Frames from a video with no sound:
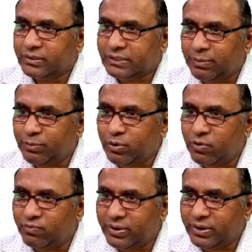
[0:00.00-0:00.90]
sum
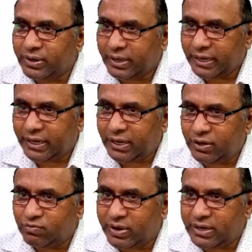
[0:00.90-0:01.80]
of
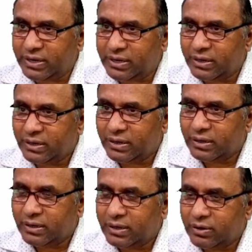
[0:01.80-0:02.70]
A1
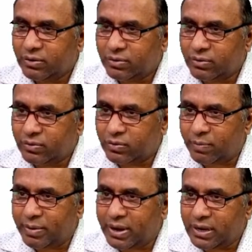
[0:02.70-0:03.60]

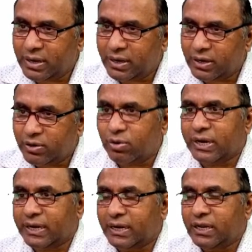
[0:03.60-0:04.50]
comma
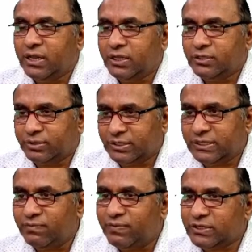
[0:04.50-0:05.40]
column. So this
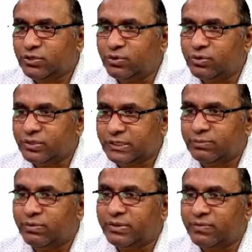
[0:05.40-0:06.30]
is the first row,
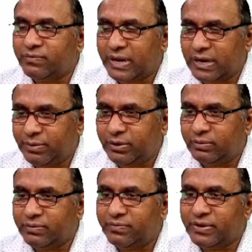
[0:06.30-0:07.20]
sum of the element
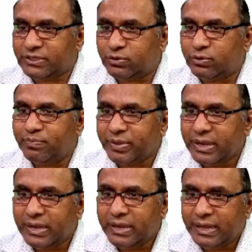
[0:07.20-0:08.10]
of the first row,
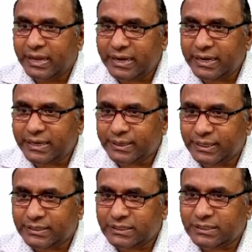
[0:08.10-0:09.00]
and
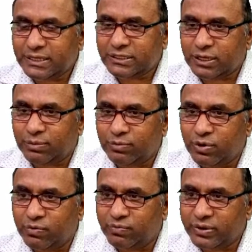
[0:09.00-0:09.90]
this is the sum
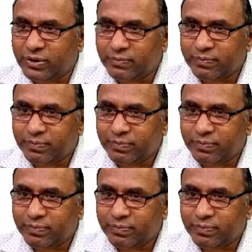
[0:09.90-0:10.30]
of